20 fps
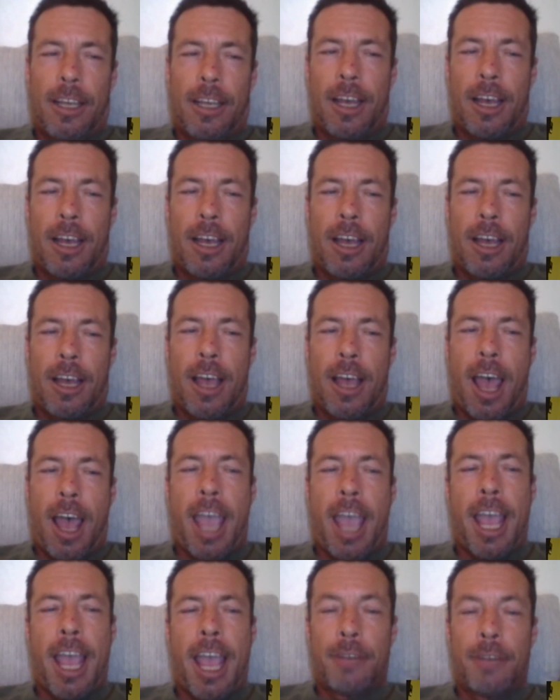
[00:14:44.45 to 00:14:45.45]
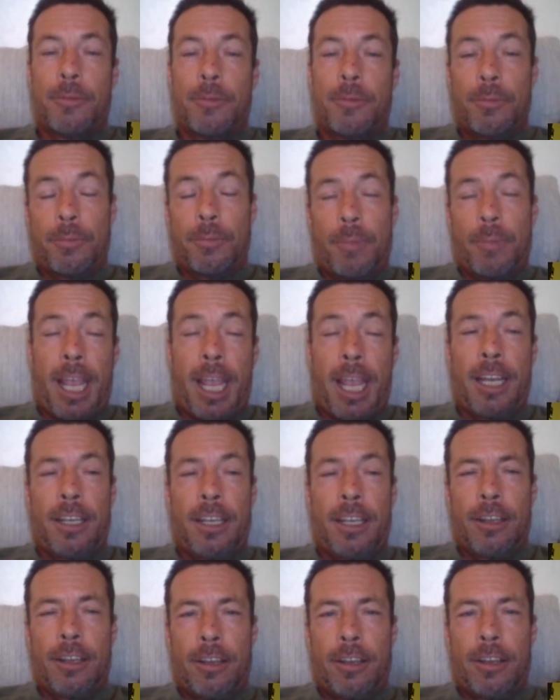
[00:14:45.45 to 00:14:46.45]
I had made
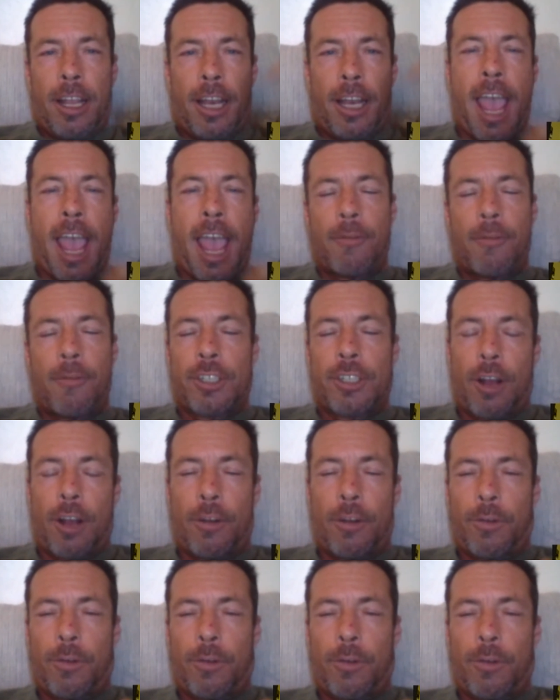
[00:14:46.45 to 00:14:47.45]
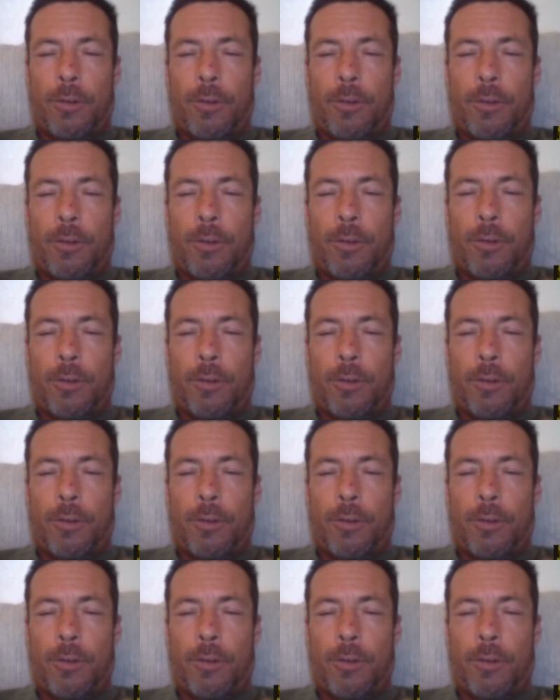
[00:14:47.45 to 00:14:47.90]
an avatar photo